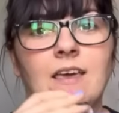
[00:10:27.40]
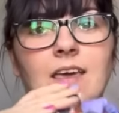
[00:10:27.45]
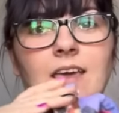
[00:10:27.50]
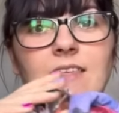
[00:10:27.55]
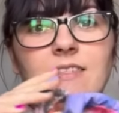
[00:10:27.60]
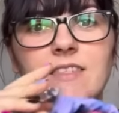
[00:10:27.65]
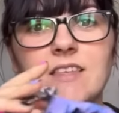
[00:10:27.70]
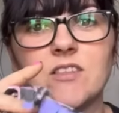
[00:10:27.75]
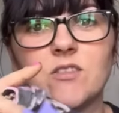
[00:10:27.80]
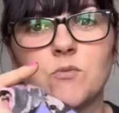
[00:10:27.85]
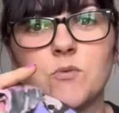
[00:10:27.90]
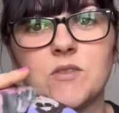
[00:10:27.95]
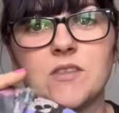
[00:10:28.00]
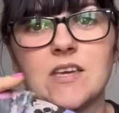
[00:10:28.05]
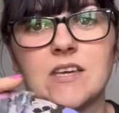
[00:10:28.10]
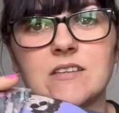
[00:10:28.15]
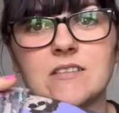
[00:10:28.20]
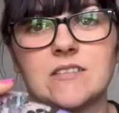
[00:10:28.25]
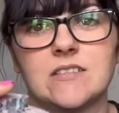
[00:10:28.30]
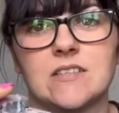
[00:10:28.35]
And this was
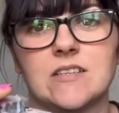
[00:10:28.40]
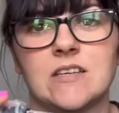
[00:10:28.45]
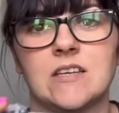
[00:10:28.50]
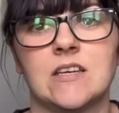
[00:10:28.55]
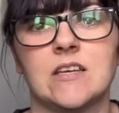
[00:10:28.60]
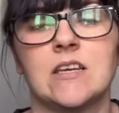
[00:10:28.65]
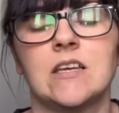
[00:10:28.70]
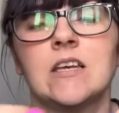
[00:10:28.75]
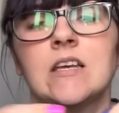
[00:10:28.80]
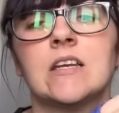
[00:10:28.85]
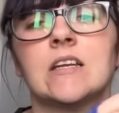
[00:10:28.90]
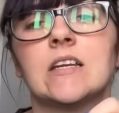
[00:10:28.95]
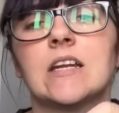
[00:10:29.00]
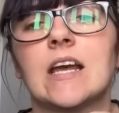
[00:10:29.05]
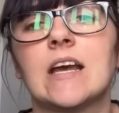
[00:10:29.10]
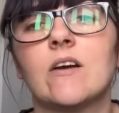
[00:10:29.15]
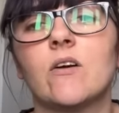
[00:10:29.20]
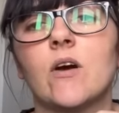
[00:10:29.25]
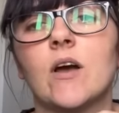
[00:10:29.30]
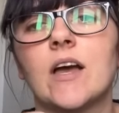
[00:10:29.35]
it.
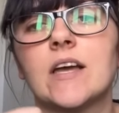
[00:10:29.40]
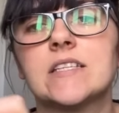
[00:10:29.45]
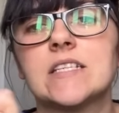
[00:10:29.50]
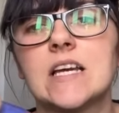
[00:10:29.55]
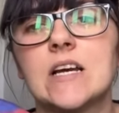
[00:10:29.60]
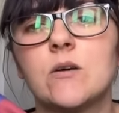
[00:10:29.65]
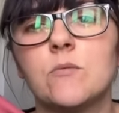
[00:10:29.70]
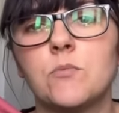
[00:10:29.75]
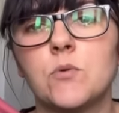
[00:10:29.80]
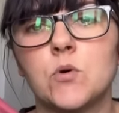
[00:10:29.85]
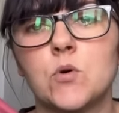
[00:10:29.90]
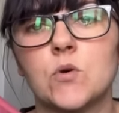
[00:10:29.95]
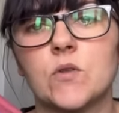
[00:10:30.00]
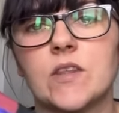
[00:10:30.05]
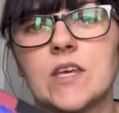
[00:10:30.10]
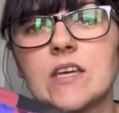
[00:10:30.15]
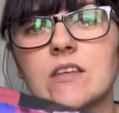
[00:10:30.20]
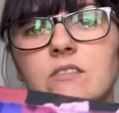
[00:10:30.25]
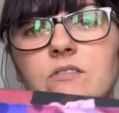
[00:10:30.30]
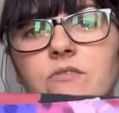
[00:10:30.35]
Now, Adele
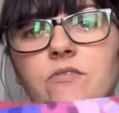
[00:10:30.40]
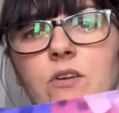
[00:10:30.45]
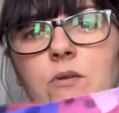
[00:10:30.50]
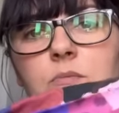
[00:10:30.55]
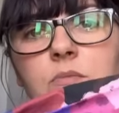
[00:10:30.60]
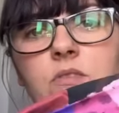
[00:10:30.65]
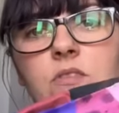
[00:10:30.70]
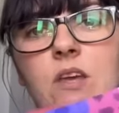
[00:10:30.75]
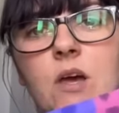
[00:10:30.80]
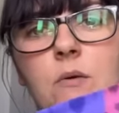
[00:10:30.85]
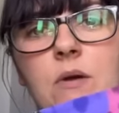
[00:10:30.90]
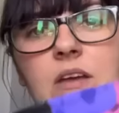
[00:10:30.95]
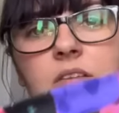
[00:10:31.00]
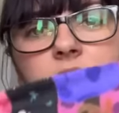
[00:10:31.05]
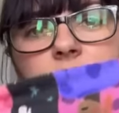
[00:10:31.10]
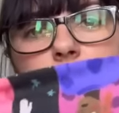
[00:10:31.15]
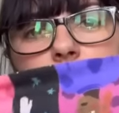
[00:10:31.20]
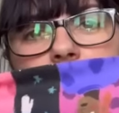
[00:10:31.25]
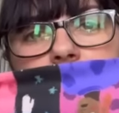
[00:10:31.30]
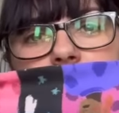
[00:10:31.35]
bought this from the Sewing
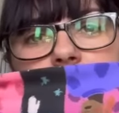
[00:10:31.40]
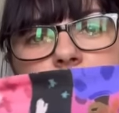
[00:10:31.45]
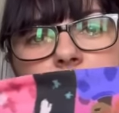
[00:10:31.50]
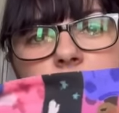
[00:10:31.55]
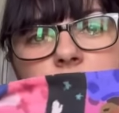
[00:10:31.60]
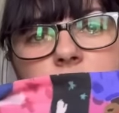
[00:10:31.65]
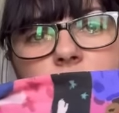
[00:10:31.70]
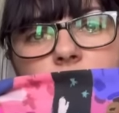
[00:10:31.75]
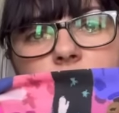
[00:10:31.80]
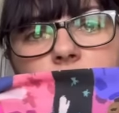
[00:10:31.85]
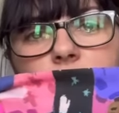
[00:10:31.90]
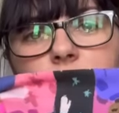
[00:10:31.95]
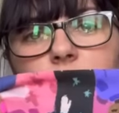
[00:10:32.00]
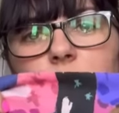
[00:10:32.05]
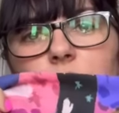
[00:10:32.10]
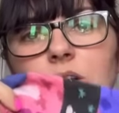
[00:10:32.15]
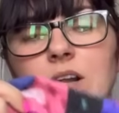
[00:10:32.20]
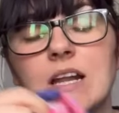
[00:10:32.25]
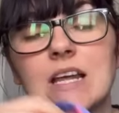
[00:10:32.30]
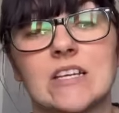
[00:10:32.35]
for Pleasure
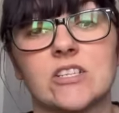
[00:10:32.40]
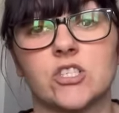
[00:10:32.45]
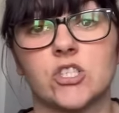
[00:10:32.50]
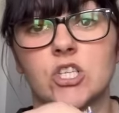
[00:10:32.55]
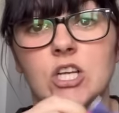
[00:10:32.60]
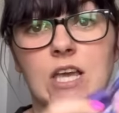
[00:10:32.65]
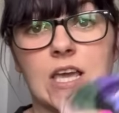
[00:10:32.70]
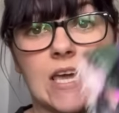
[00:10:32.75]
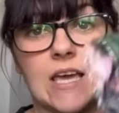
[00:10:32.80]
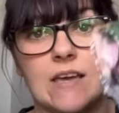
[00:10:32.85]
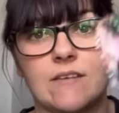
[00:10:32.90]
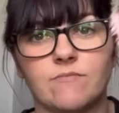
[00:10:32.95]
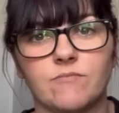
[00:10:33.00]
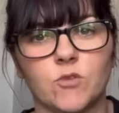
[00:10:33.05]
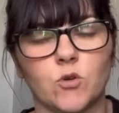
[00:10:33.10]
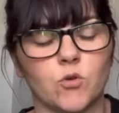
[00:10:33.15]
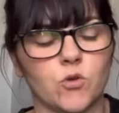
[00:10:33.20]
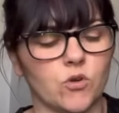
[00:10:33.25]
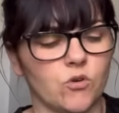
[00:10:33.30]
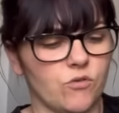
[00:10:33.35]
show last year,
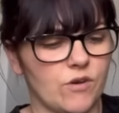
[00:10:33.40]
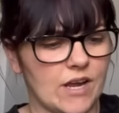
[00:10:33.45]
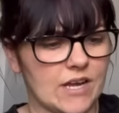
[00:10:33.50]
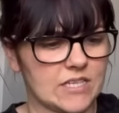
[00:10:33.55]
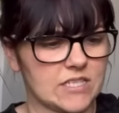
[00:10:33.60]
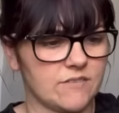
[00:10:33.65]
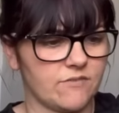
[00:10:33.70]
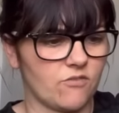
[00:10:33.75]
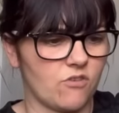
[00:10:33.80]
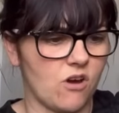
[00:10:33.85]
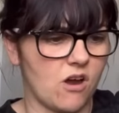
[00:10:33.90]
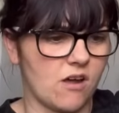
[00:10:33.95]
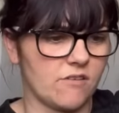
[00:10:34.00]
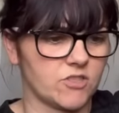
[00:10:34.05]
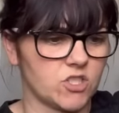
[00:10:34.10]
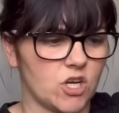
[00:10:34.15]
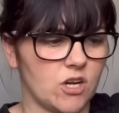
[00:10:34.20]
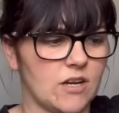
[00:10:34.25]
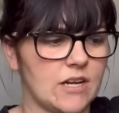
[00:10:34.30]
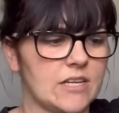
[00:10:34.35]
or the Creative
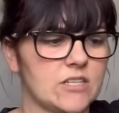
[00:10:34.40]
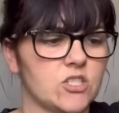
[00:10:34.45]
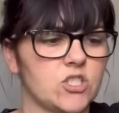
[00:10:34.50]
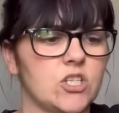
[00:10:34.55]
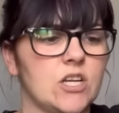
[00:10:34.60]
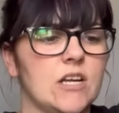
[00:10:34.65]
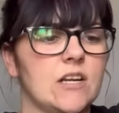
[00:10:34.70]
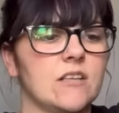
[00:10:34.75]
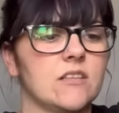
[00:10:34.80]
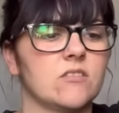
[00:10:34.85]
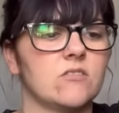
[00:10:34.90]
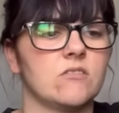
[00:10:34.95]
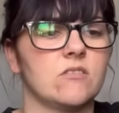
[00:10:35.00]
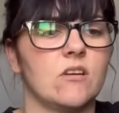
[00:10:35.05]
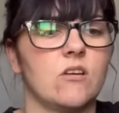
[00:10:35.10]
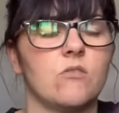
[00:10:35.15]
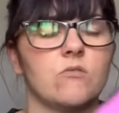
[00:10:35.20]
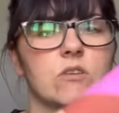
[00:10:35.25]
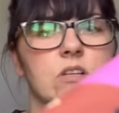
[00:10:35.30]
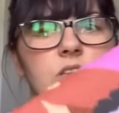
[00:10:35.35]
Craft show last year. Let's do
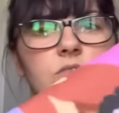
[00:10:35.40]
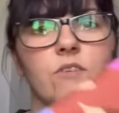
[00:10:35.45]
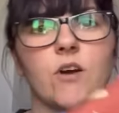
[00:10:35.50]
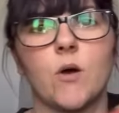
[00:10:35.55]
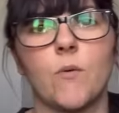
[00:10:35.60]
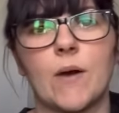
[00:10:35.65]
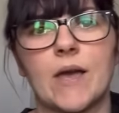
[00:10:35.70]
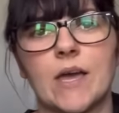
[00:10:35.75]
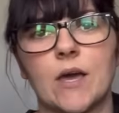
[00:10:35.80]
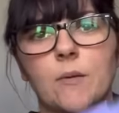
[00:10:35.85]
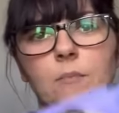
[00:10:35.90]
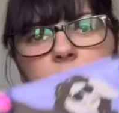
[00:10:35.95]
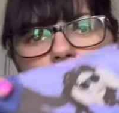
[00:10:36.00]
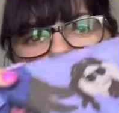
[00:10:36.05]
it, hold it the right way up.